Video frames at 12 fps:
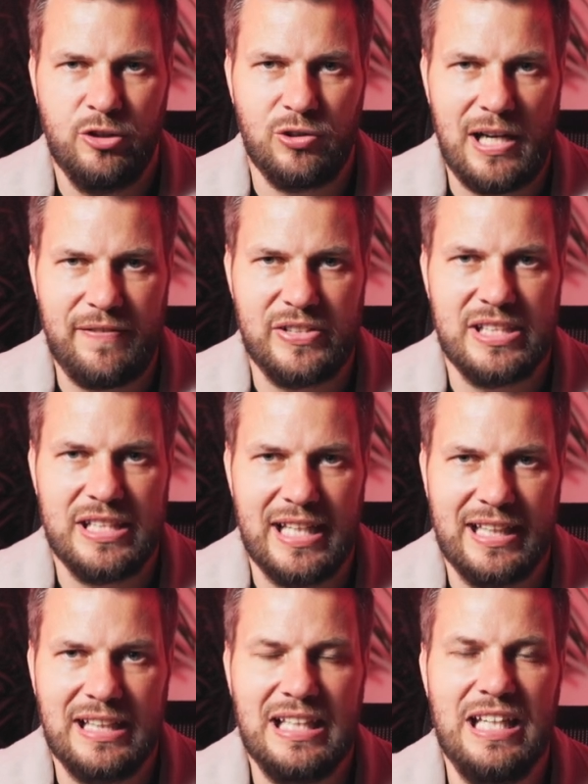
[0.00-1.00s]
Gravity
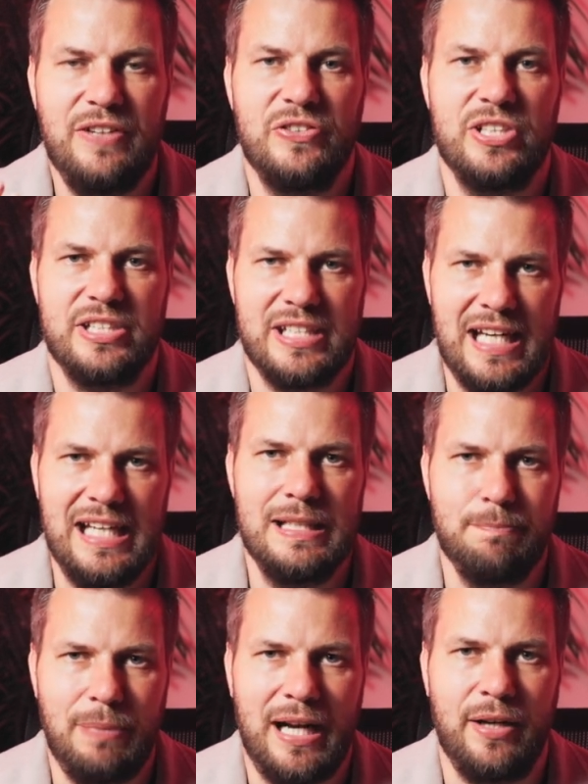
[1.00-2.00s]
then gives us
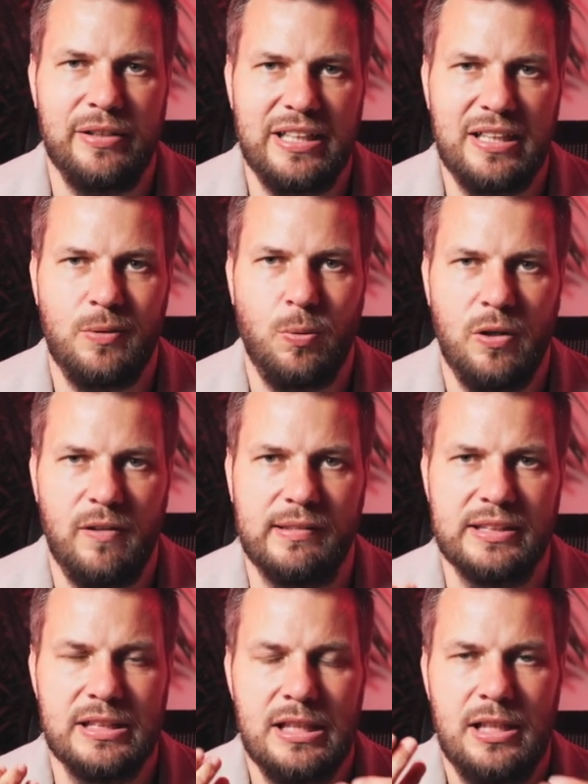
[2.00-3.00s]
inbound
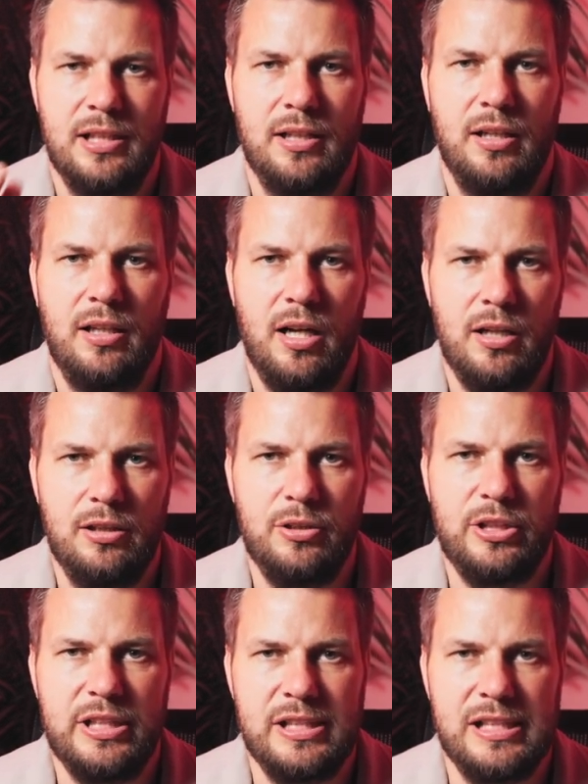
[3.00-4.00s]
inquiries.
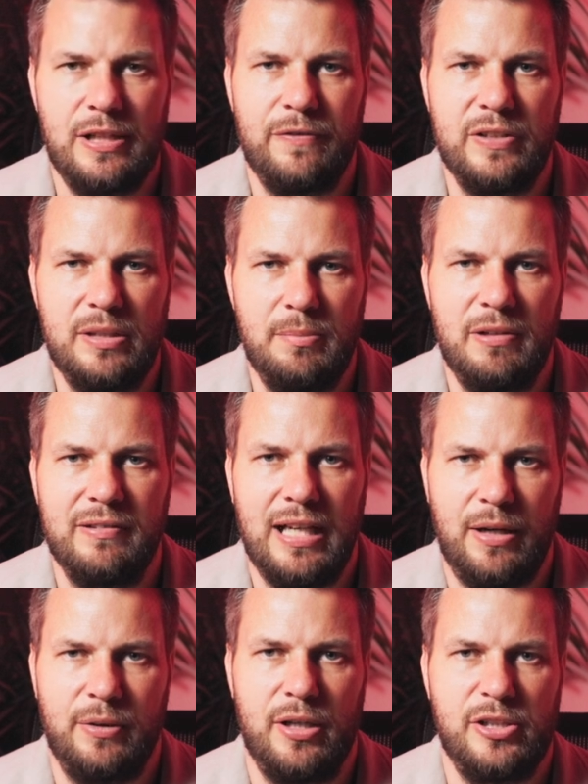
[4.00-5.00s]
Look at yourself in the mirror
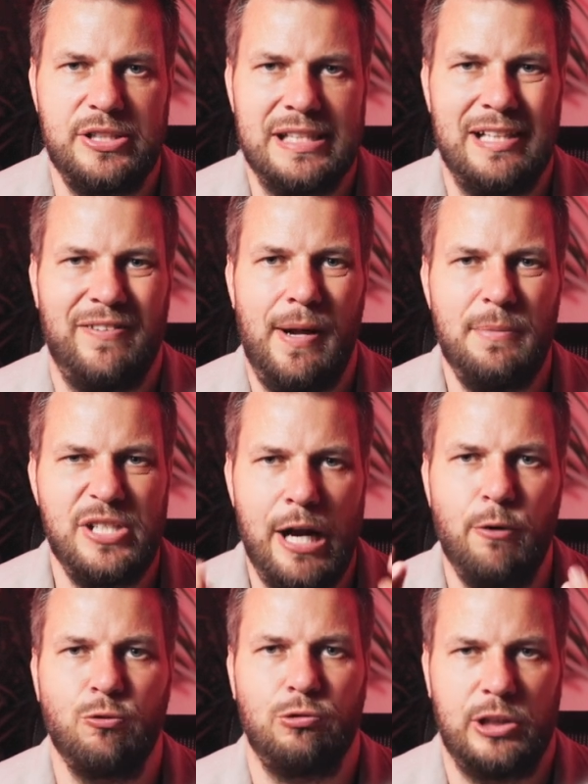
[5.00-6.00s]
now and ask yourself, how much
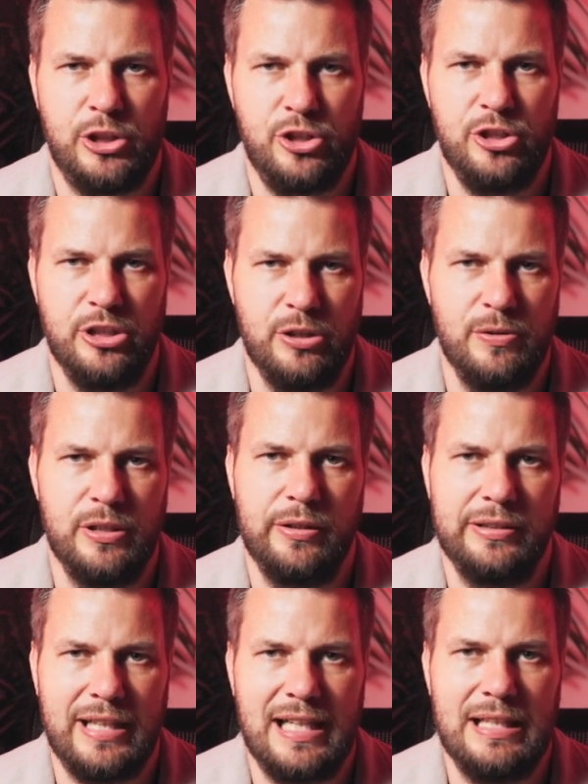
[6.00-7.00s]
outreach are you doing
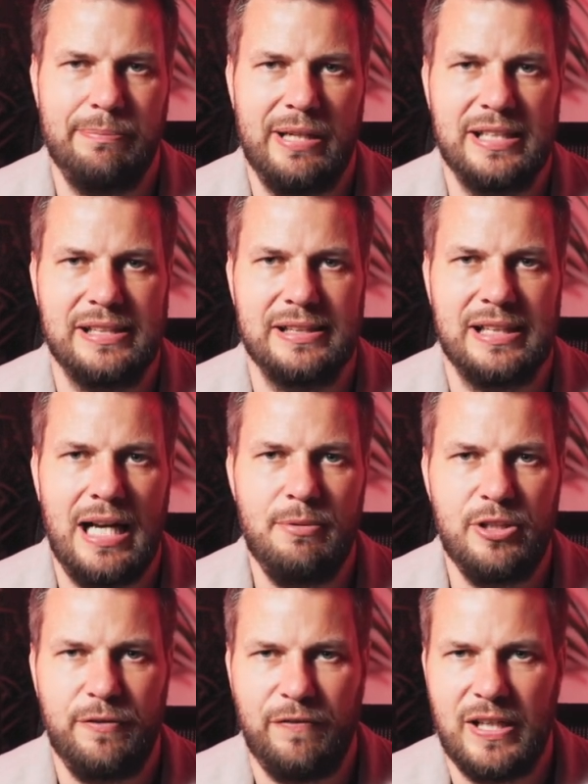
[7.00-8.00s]
on a daily basis? How
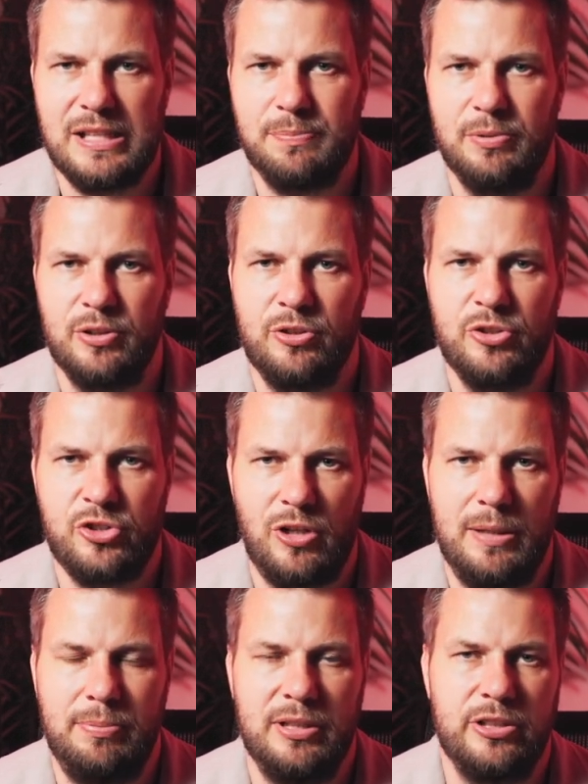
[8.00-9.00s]
much Facebook
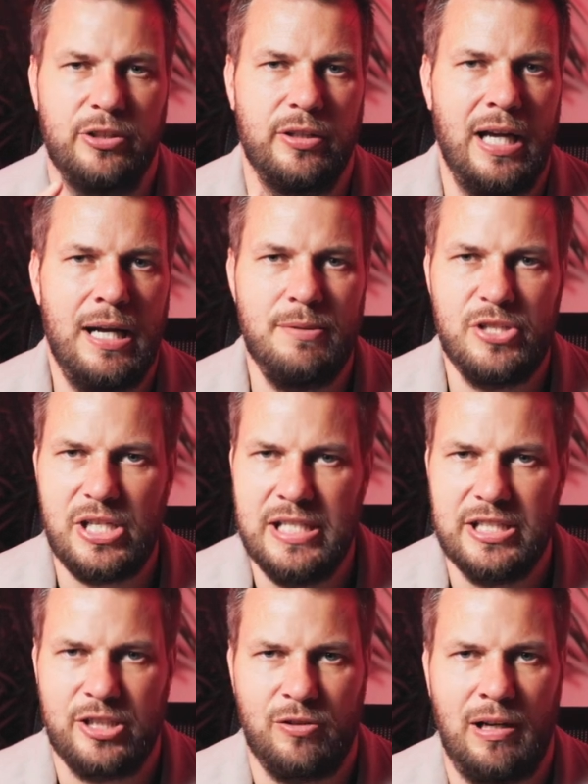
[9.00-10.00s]
scraping are you doing? How much
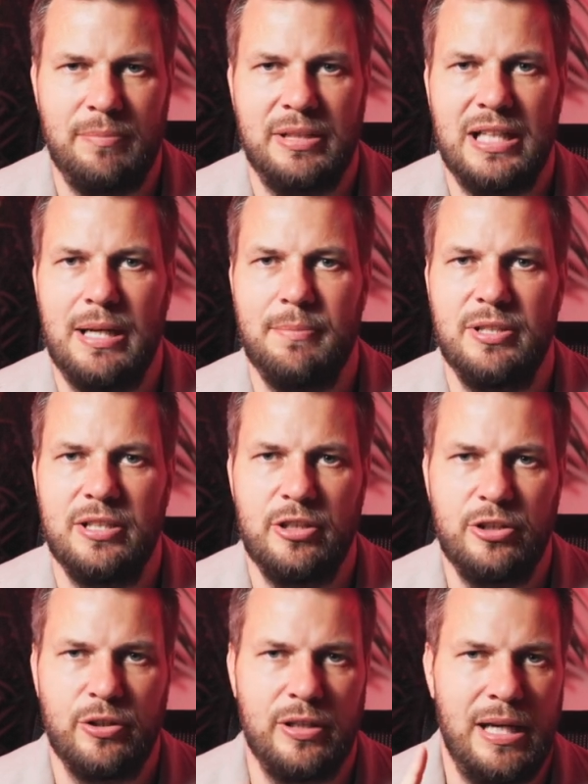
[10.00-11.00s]
Instagram DMing are
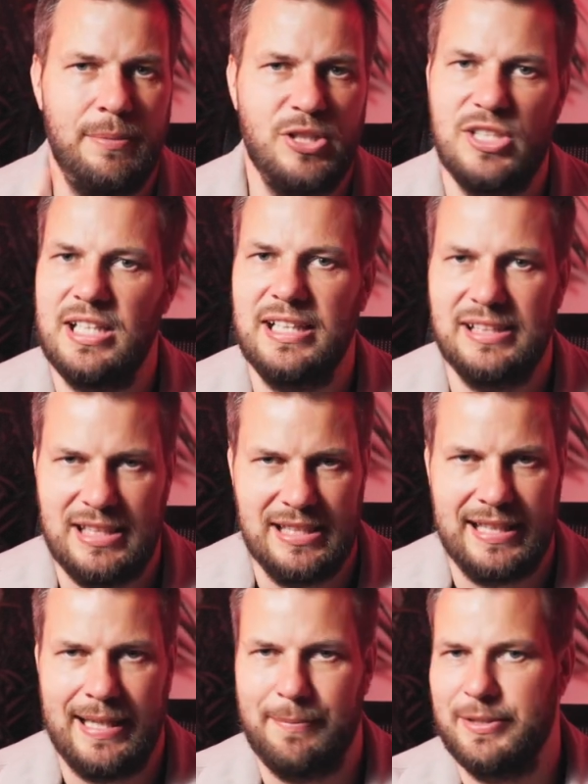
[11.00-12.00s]
you doing? How much
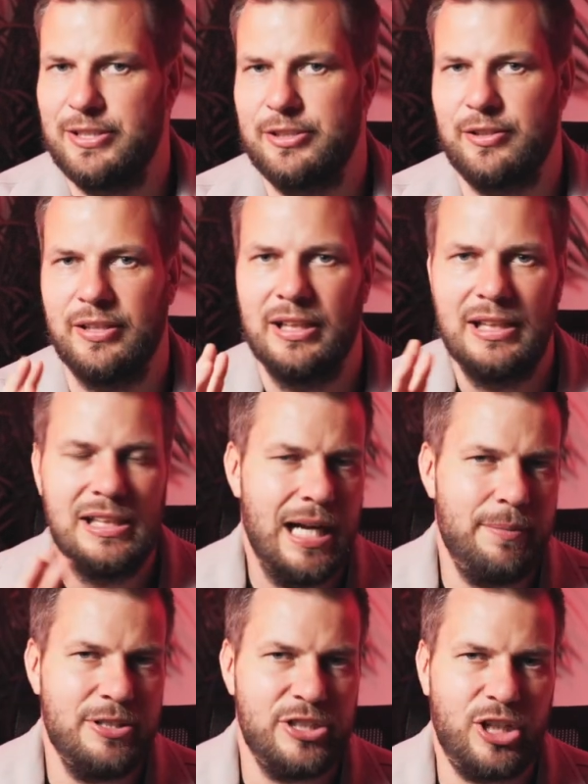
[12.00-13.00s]
LinkedIn DMing are you doing?
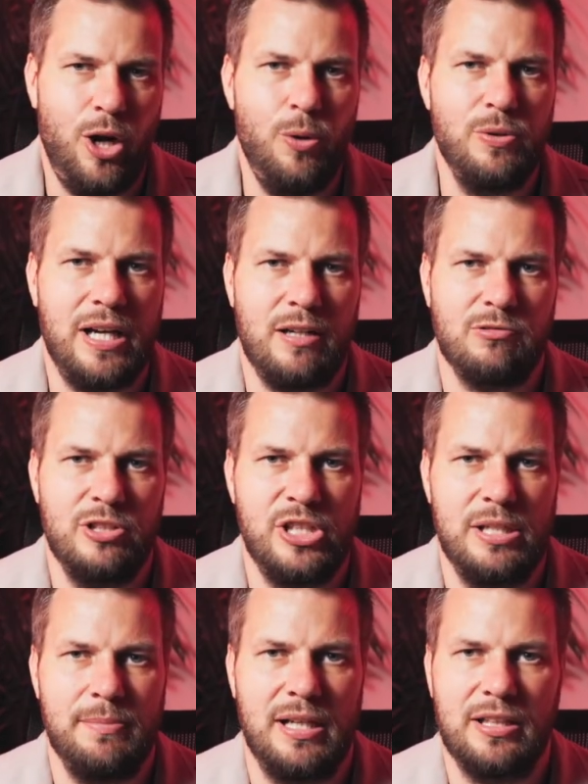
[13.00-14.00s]
How much cold
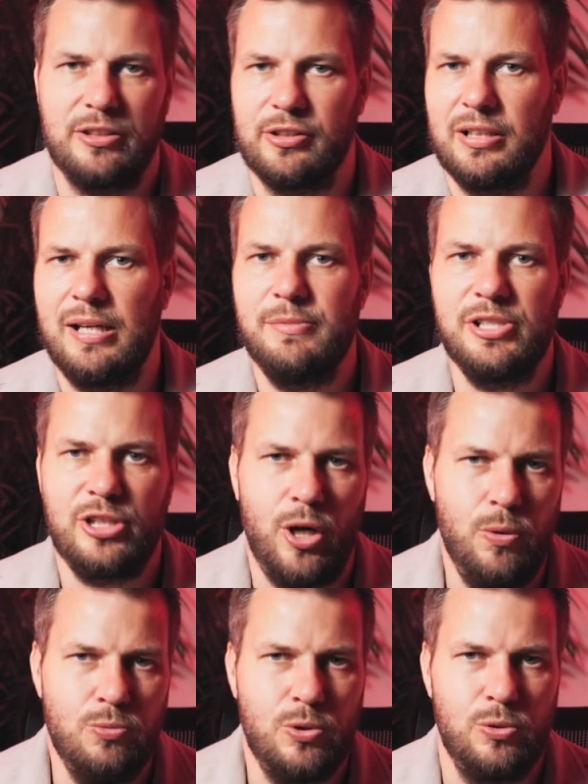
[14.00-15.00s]
outreach email are you doing? How much
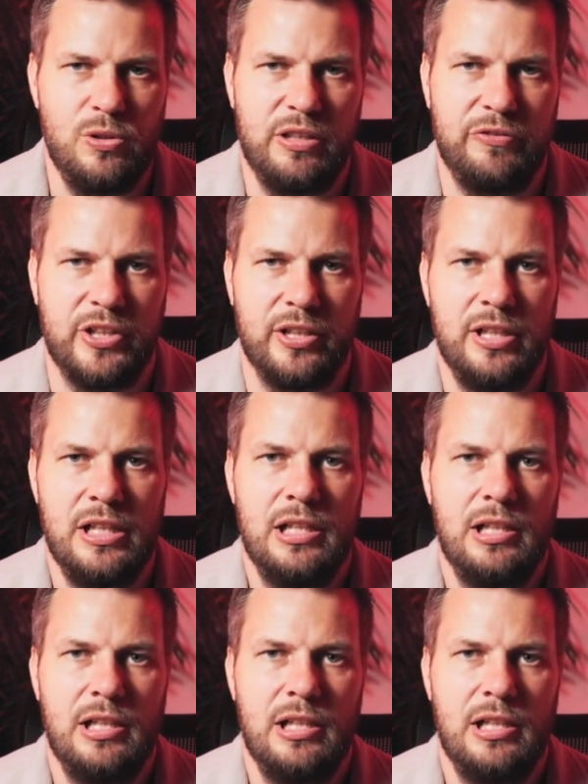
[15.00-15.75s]
cold calling have you done?